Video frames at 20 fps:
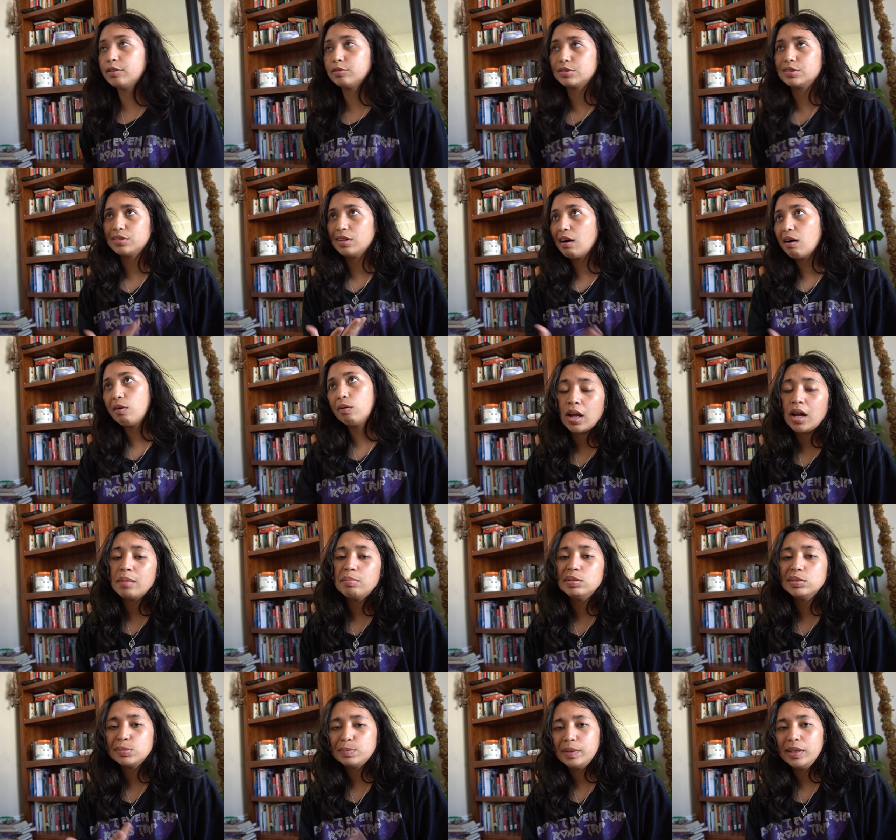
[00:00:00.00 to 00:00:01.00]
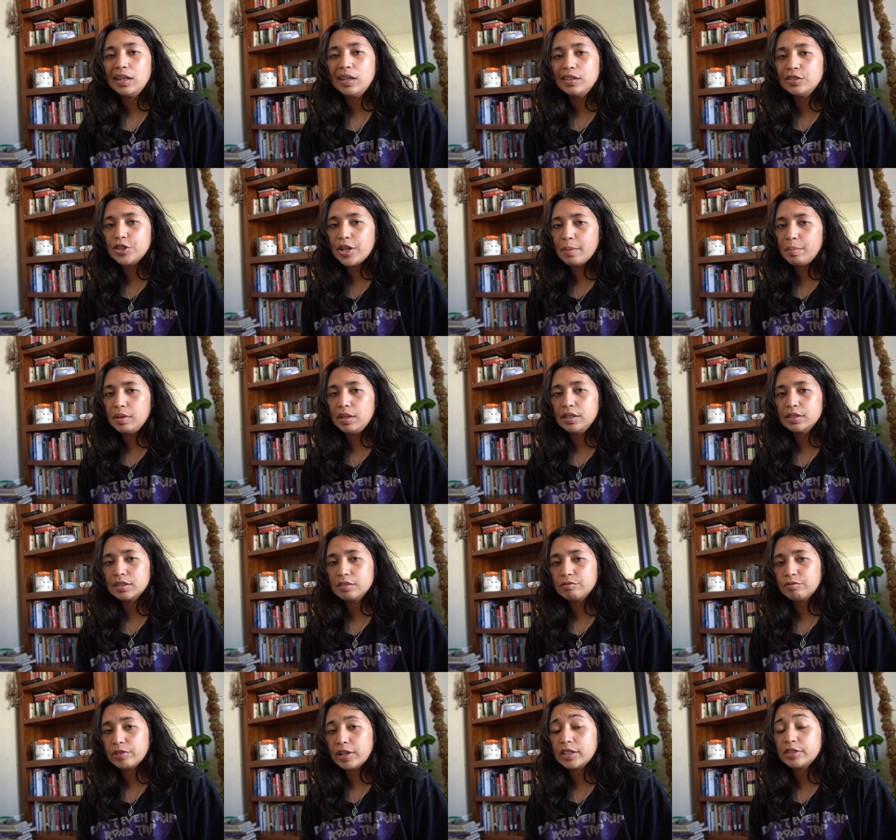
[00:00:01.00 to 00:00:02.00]
So I've been speaking Japanese
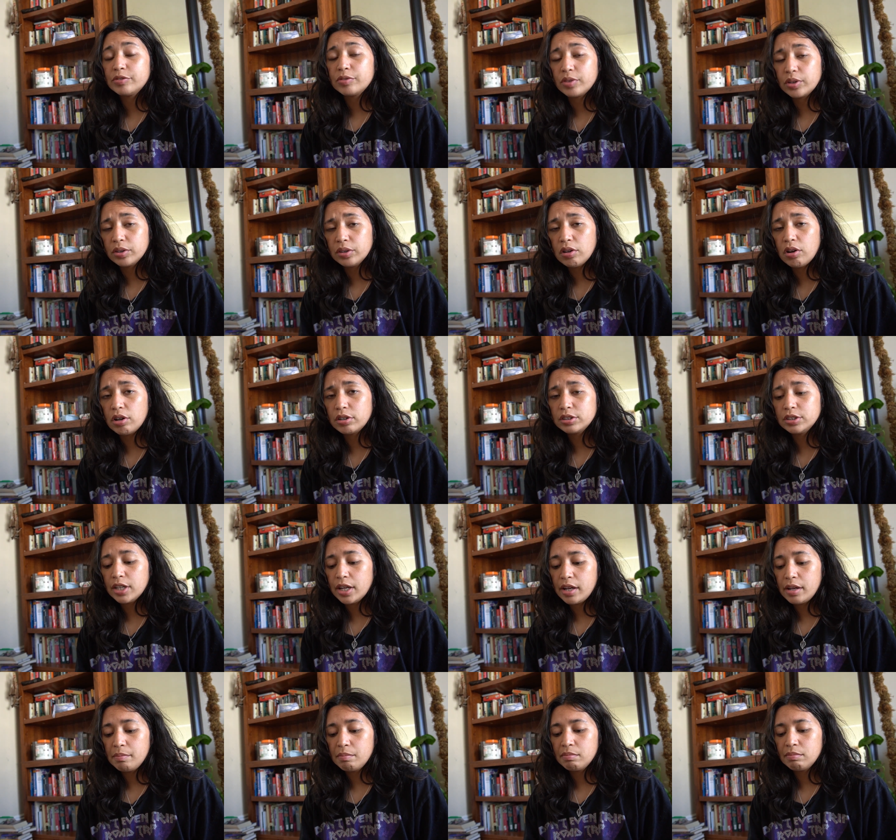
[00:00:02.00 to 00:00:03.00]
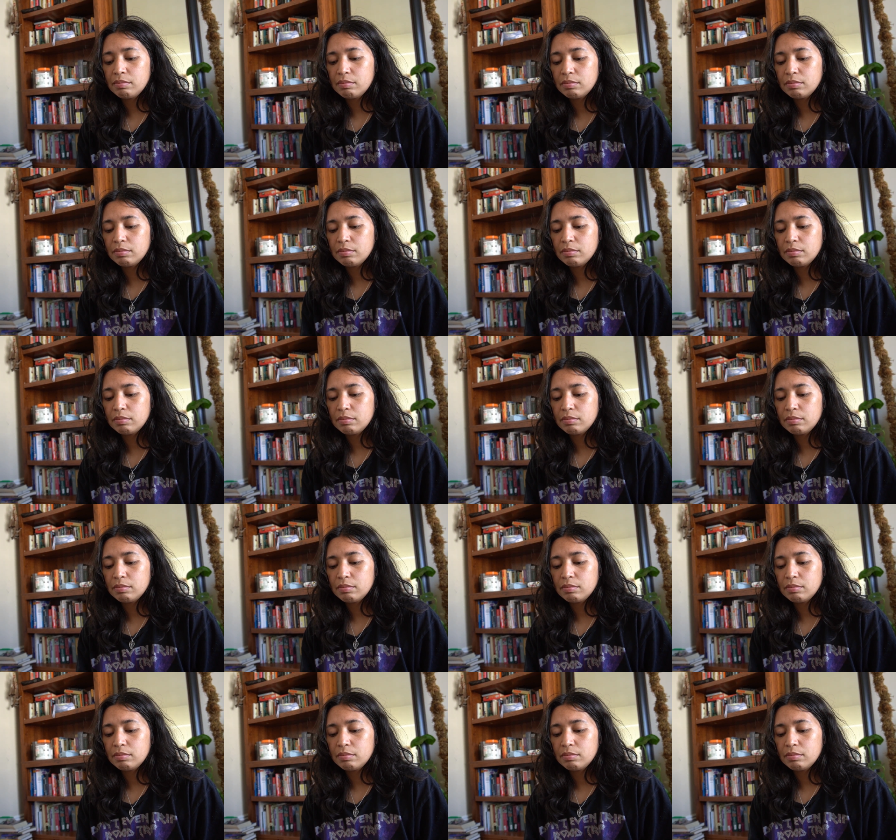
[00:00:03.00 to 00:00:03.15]
and French for a long time.